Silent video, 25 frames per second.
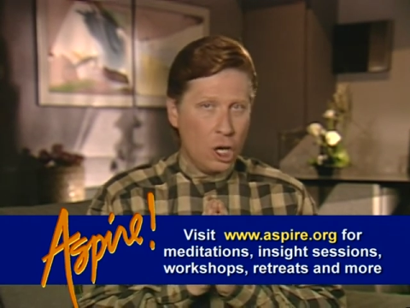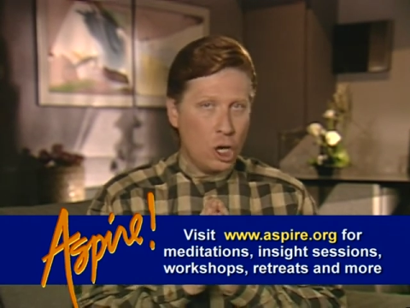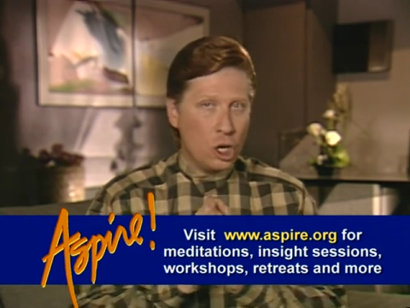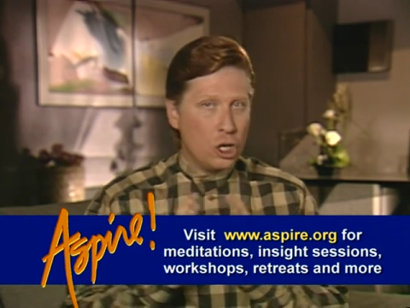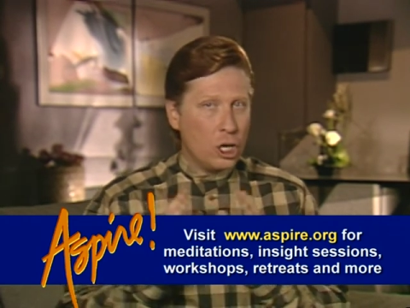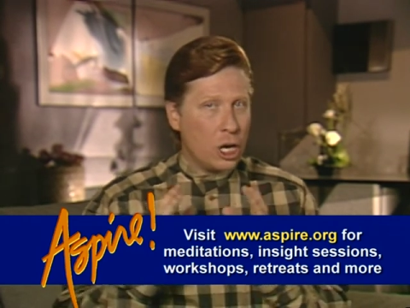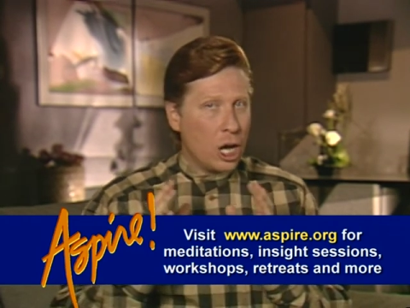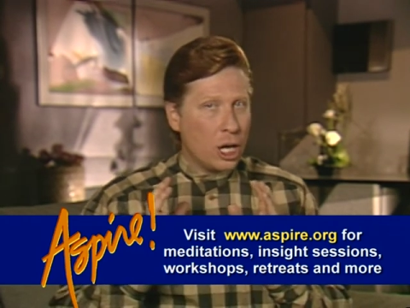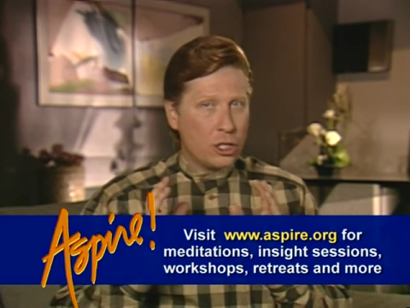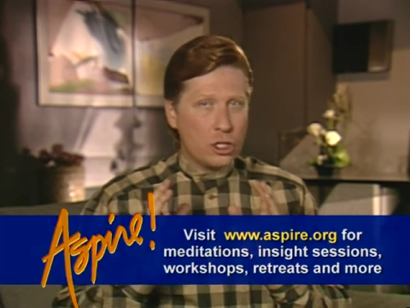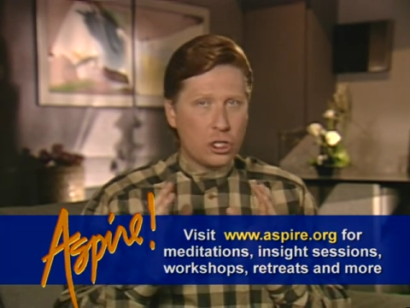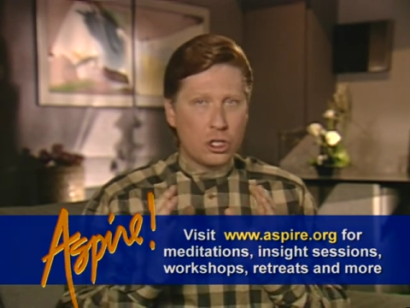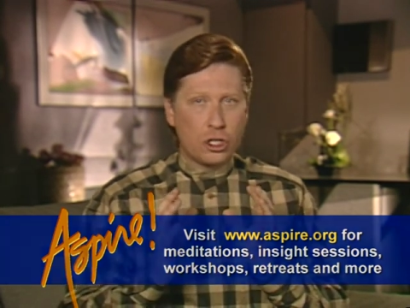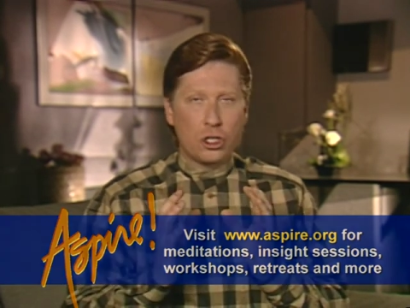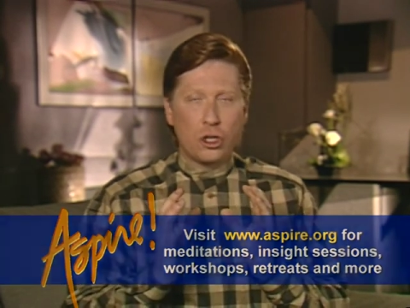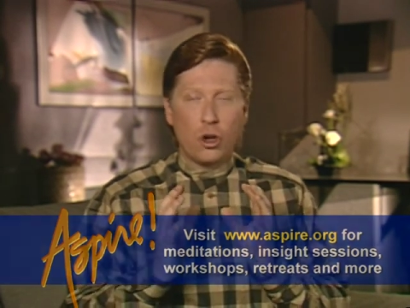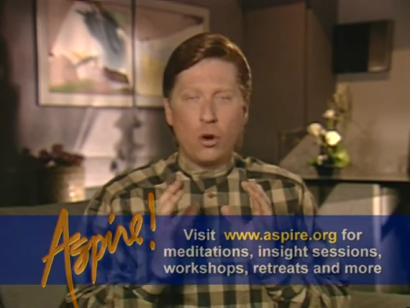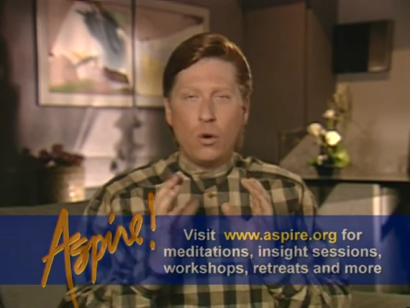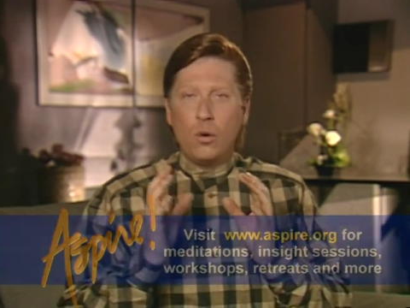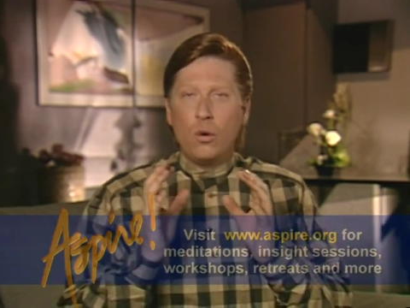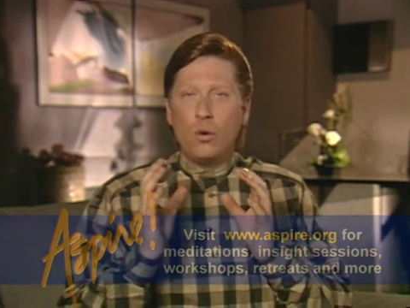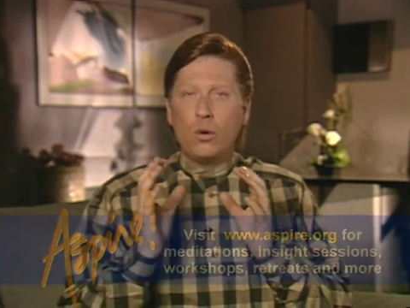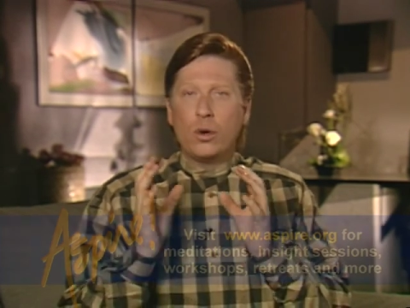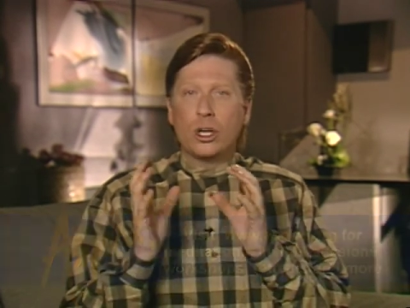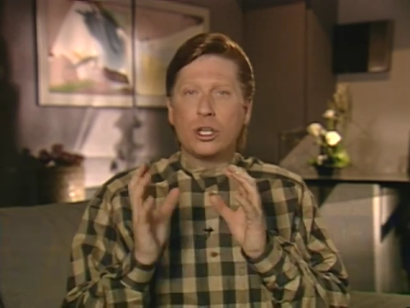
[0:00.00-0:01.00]
Not
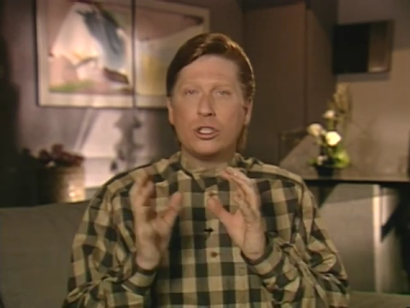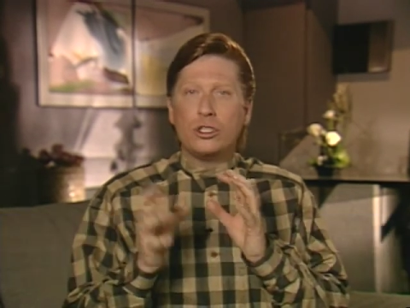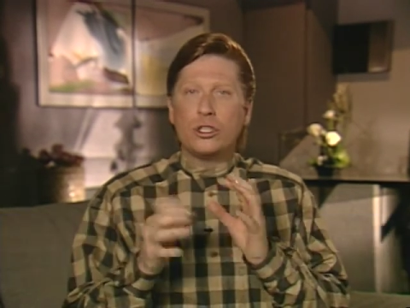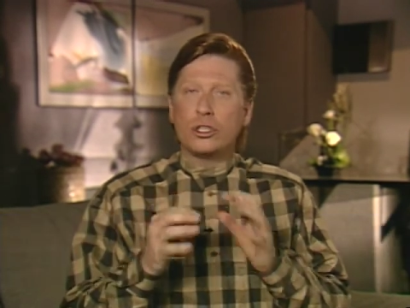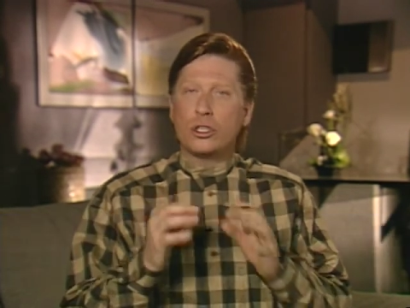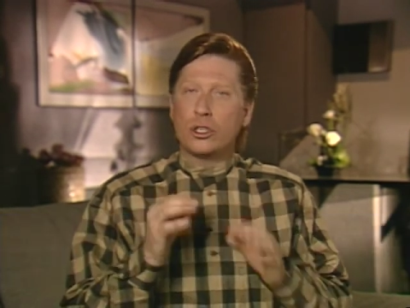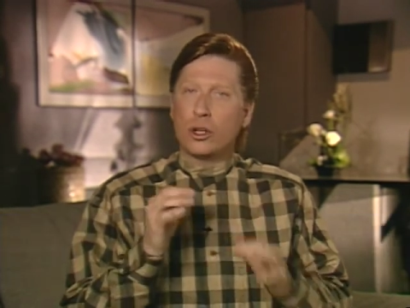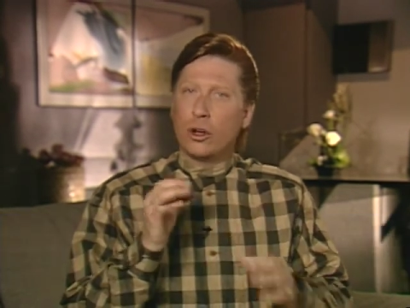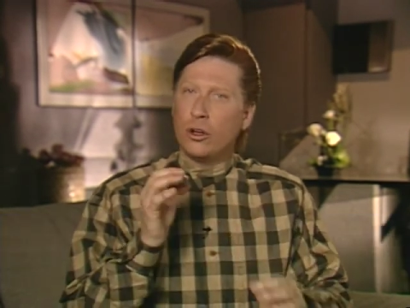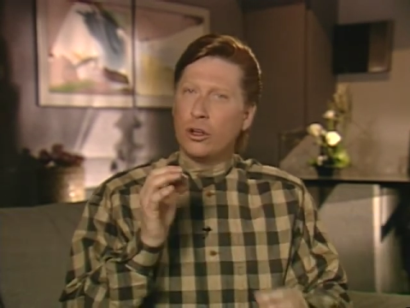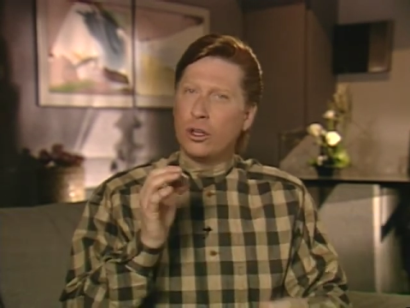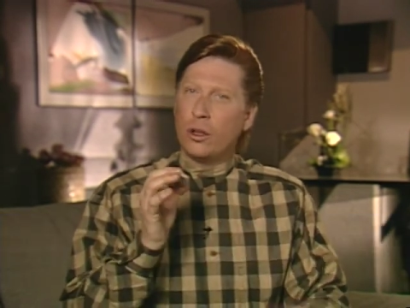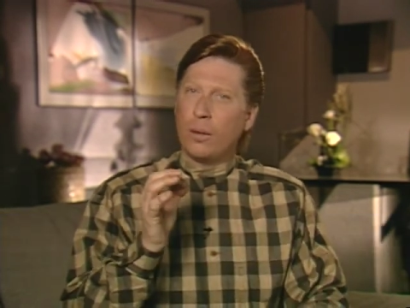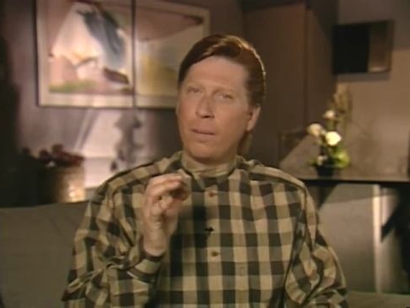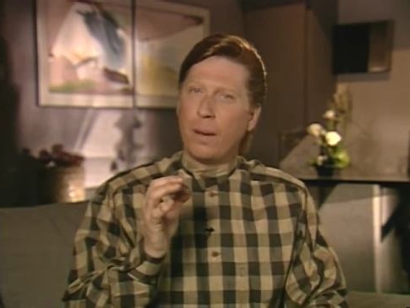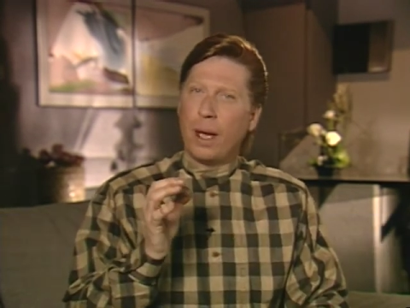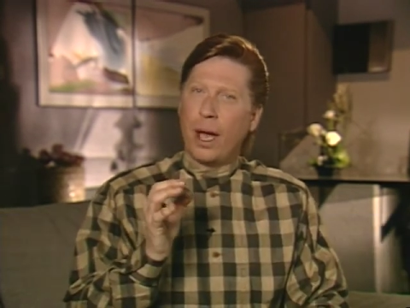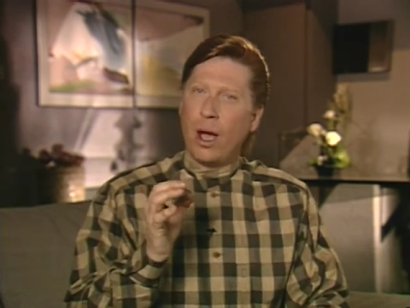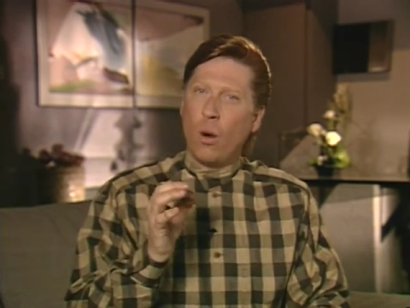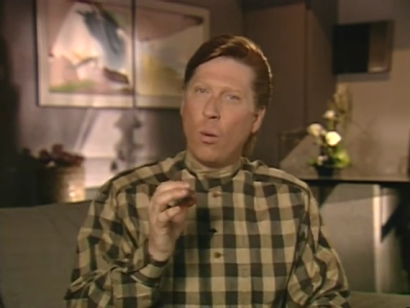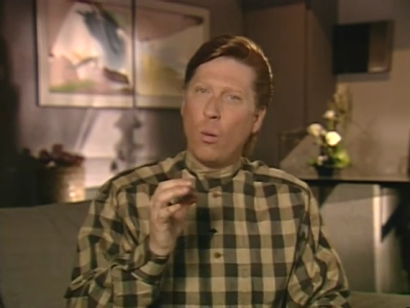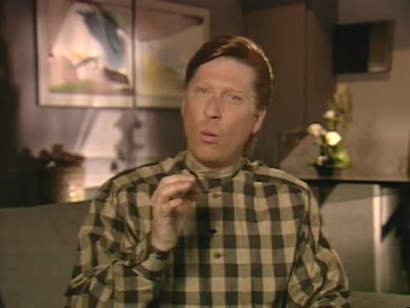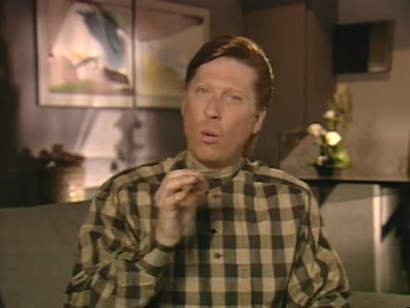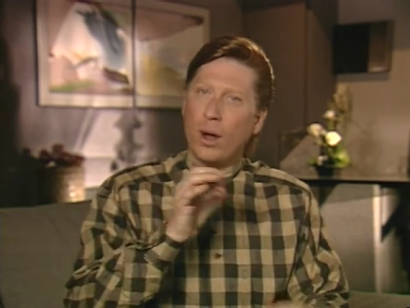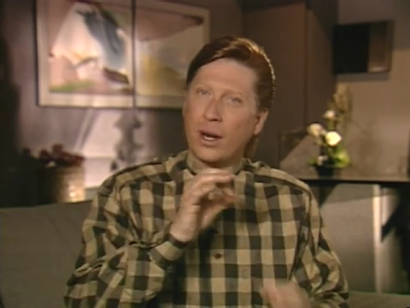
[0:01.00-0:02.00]
so concerned
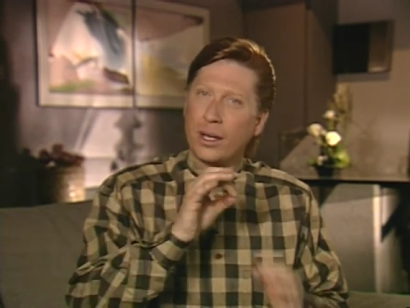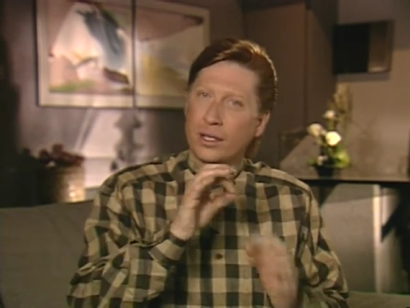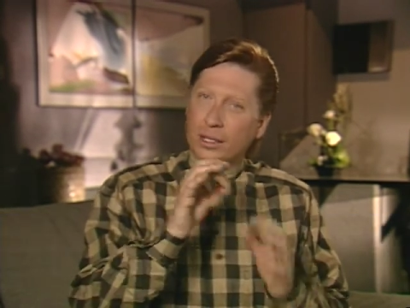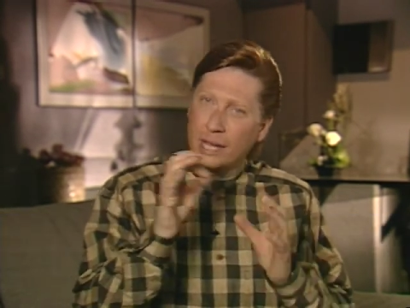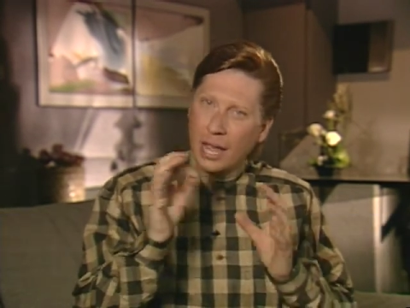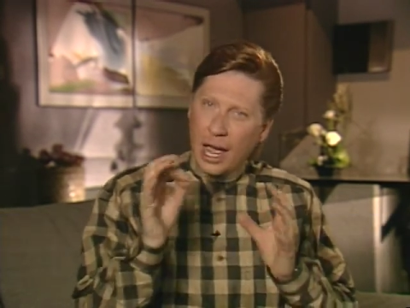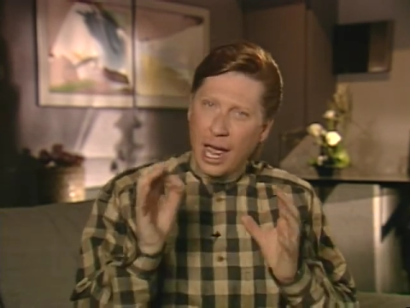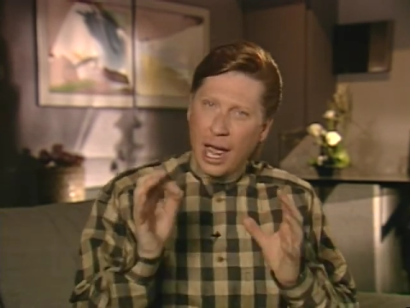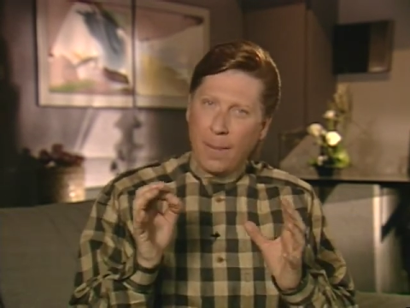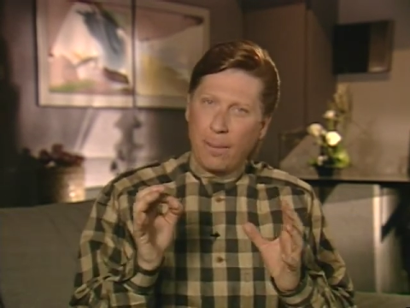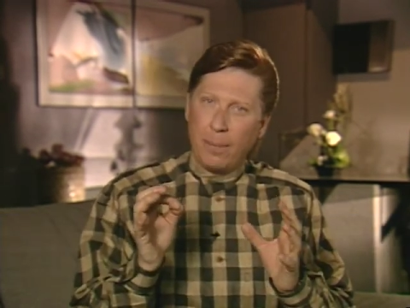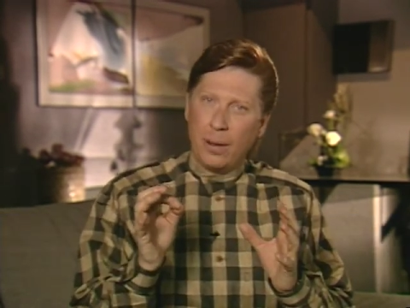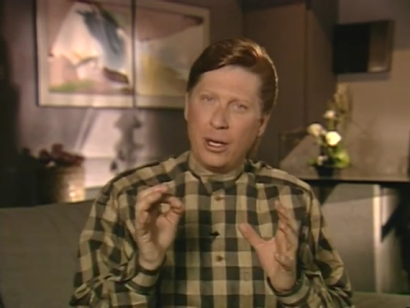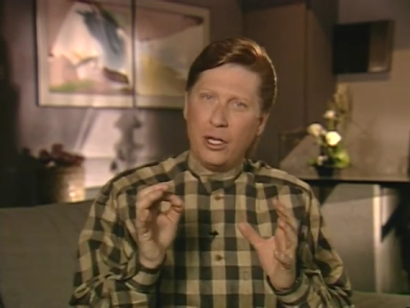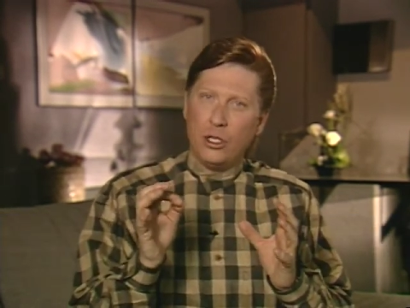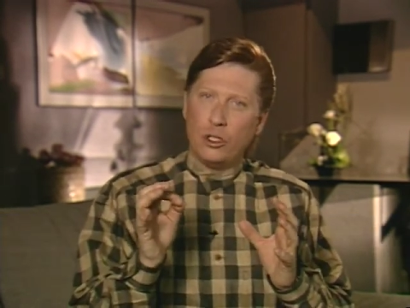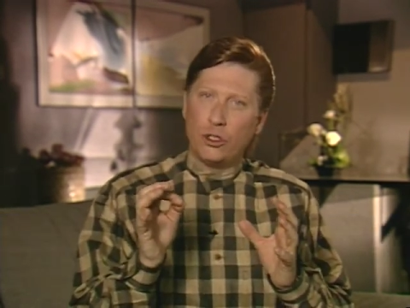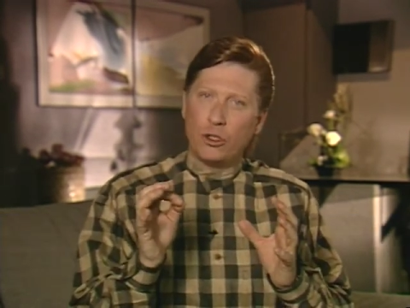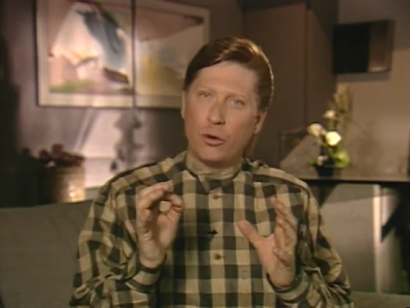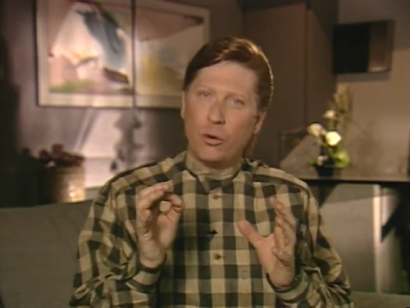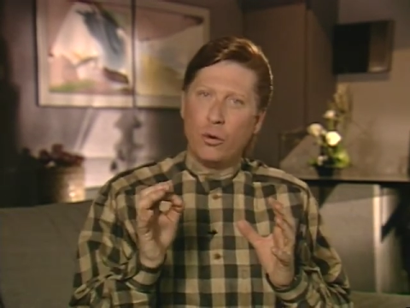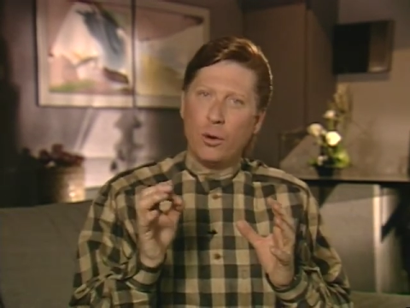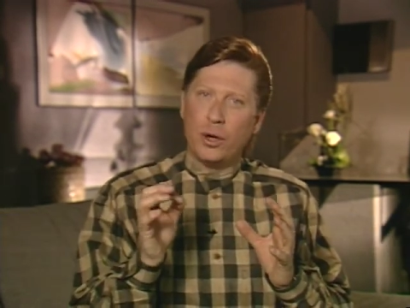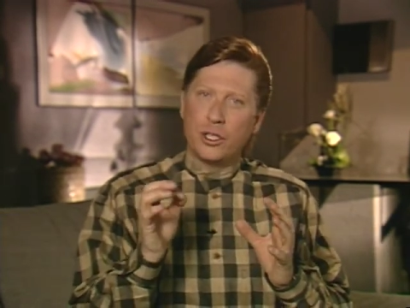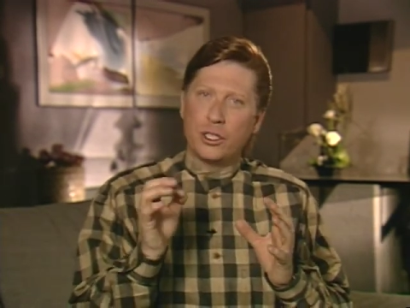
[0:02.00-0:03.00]
about what is happening
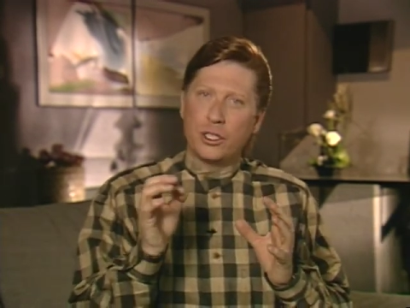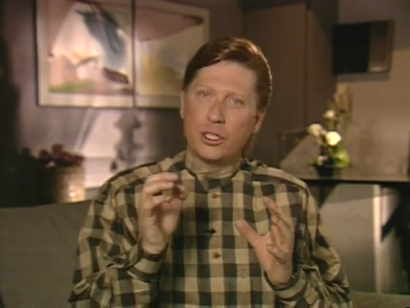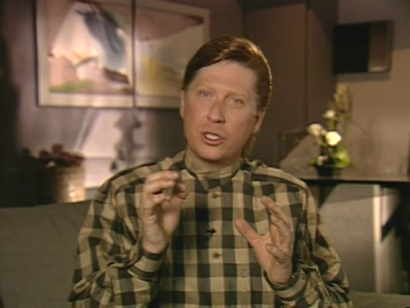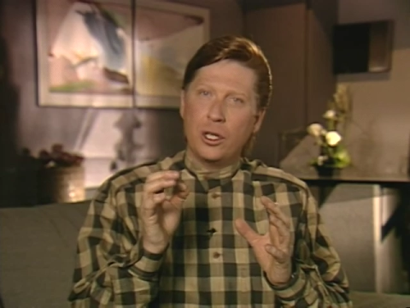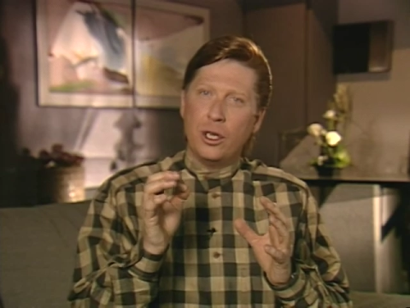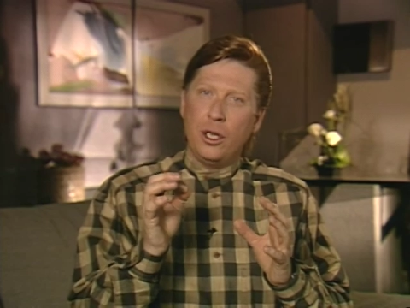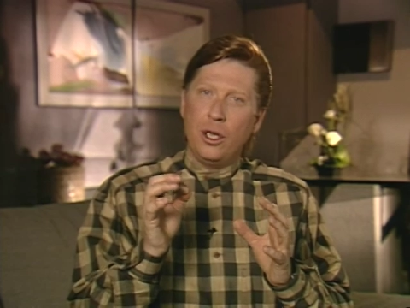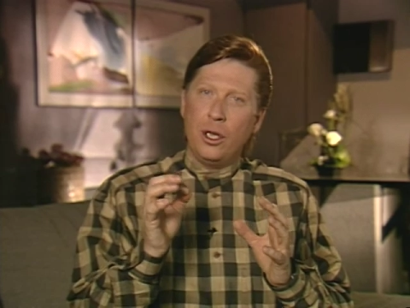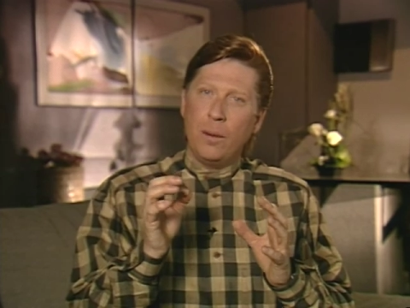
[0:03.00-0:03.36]
to us,